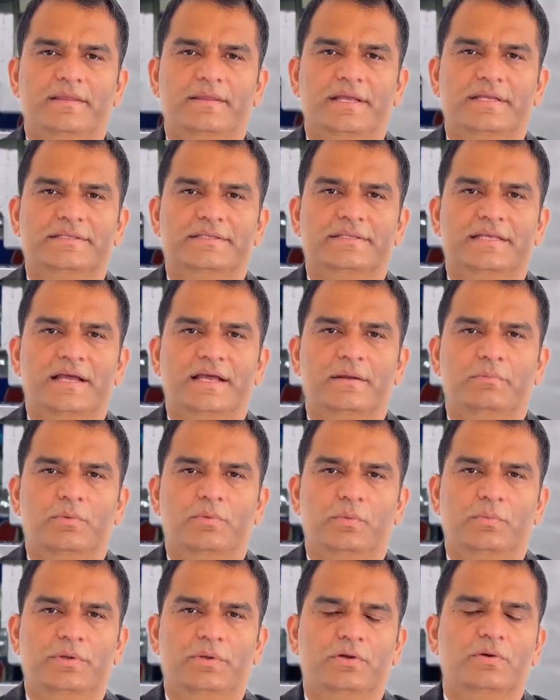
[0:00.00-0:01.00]
Let's take a
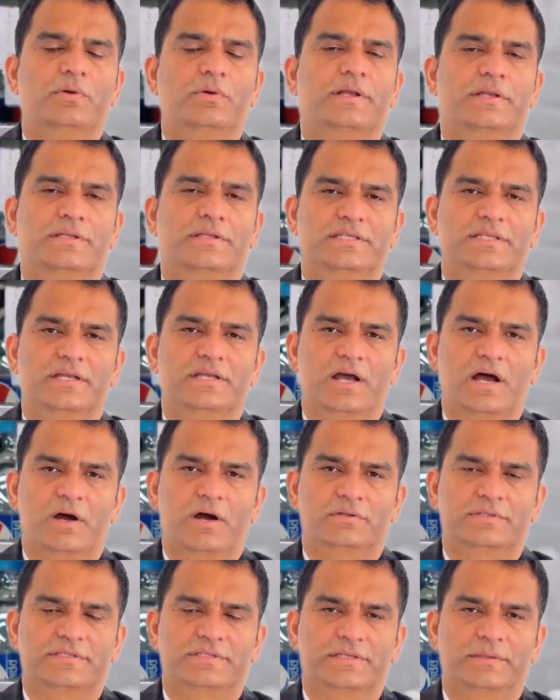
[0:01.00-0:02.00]
moment to consider
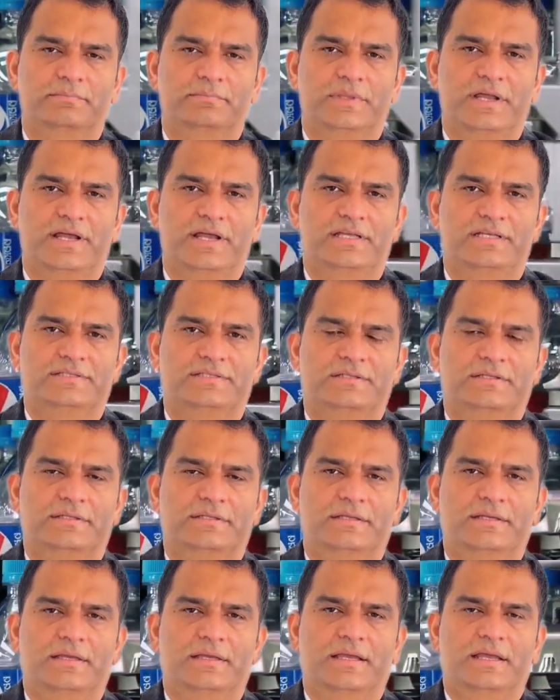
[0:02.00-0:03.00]
how this applies
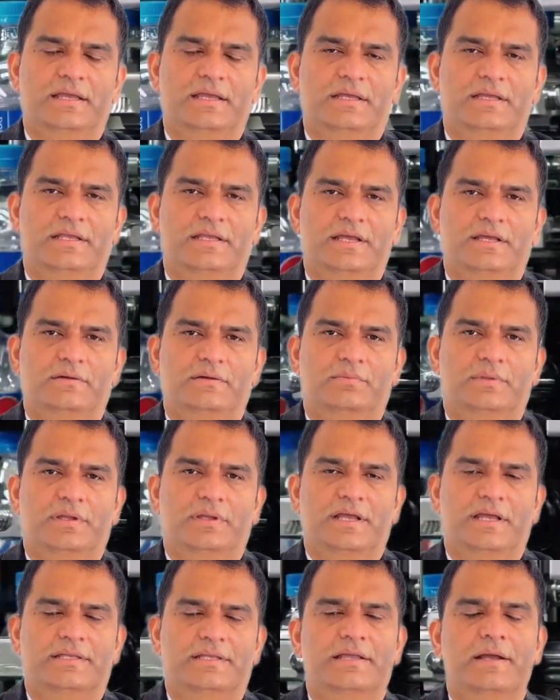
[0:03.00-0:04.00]
in a real
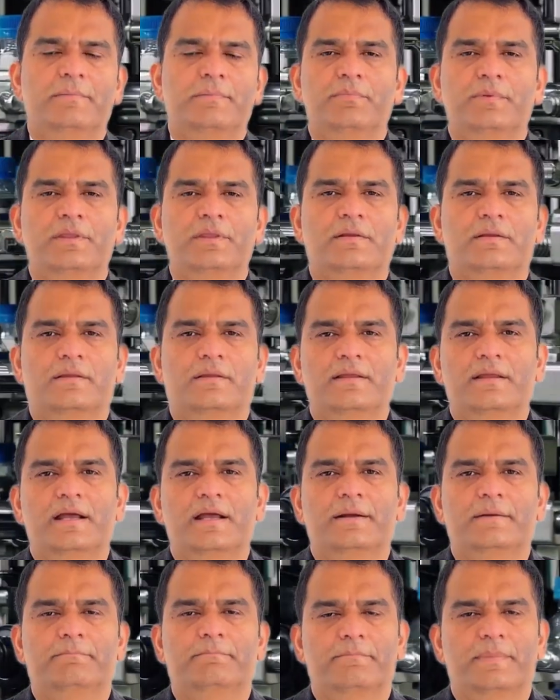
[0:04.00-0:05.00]
world example
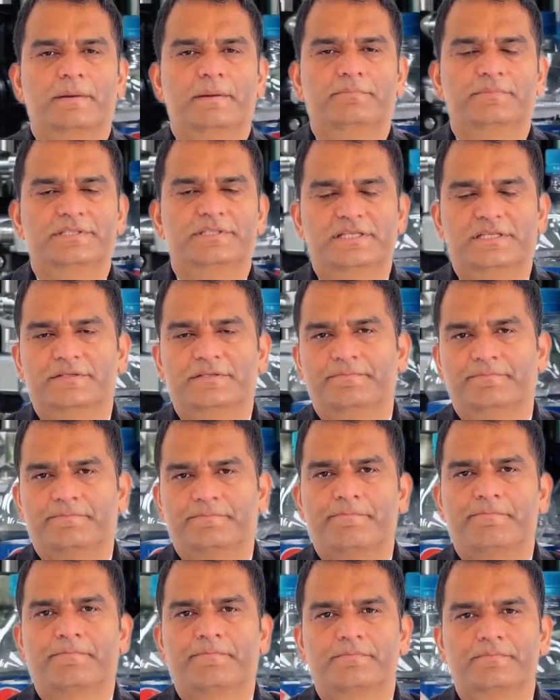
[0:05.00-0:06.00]
like Pepsi.
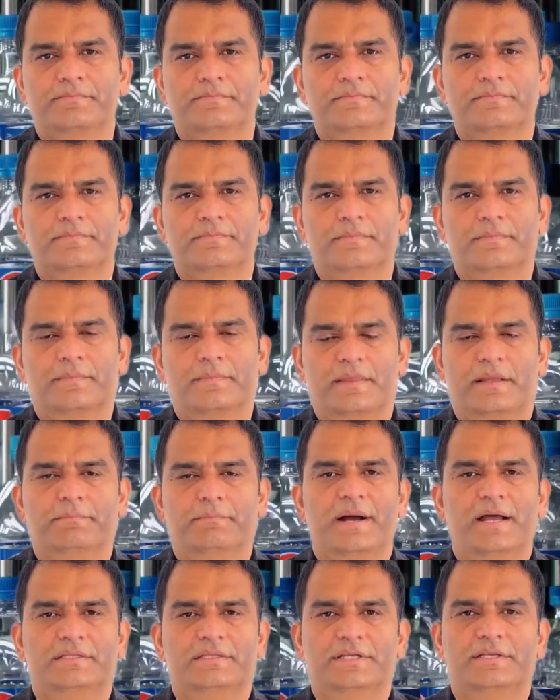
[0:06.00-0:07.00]

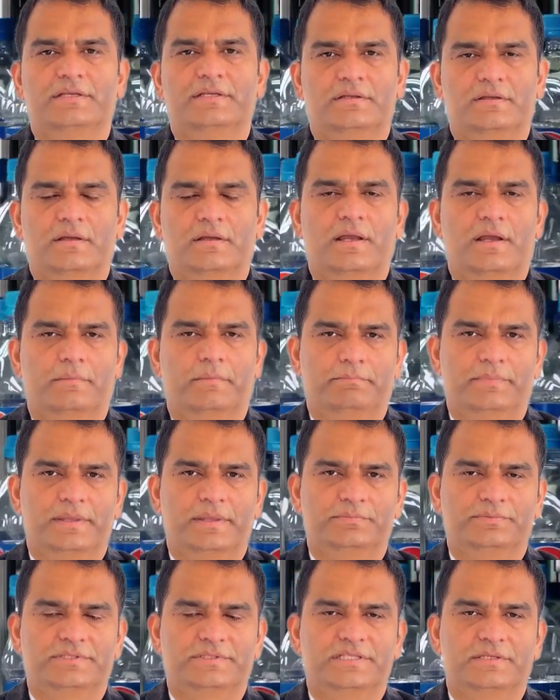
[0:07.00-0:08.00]
Imagine a
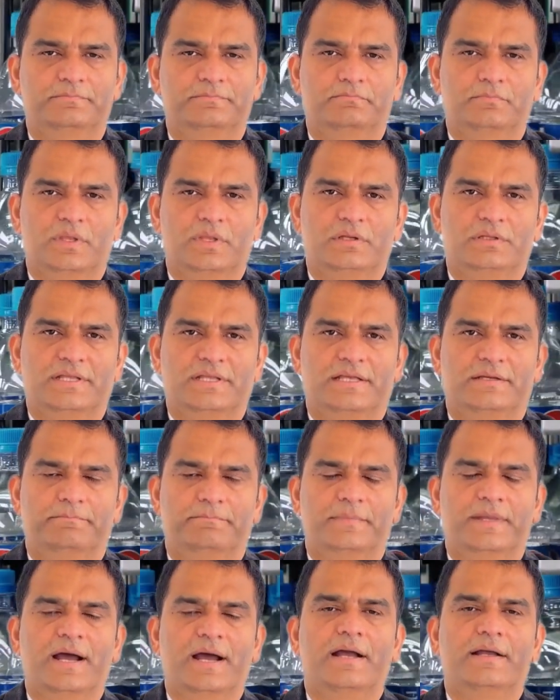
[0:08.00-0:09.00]
Pepsi
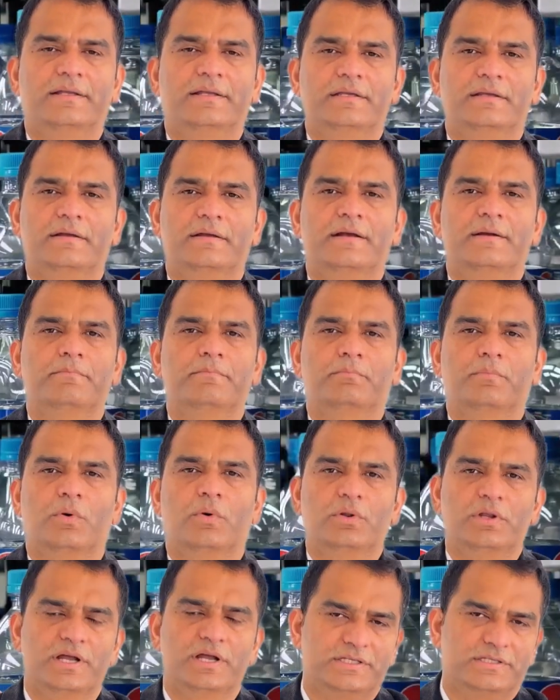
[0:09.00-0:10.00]
bottling plant in
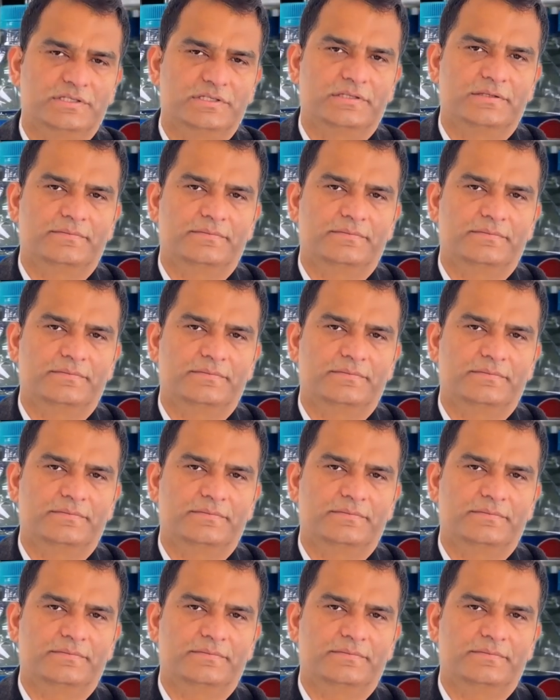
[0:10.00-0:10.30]
Poland.